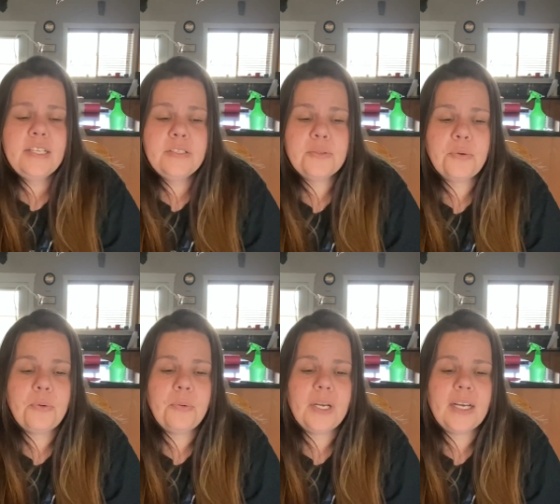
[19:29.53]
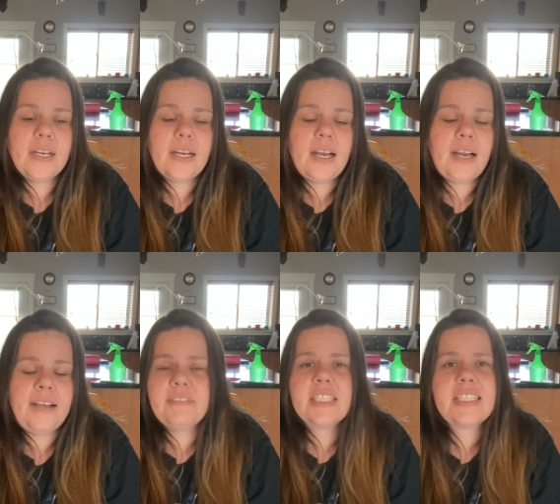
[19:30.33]
So
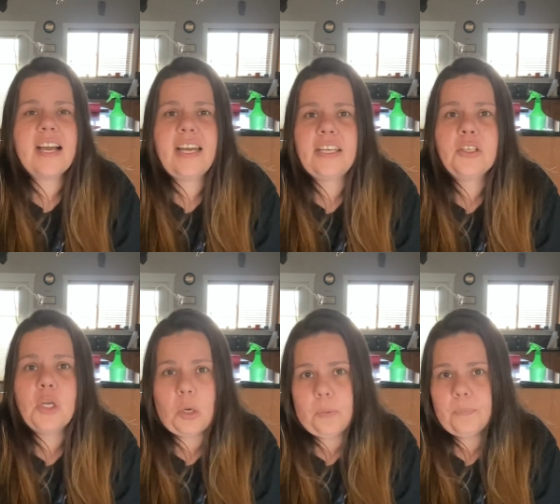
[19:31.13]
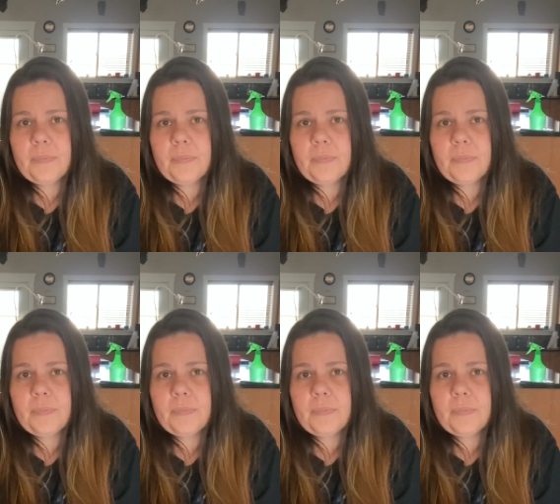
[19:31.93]
I've decided, no,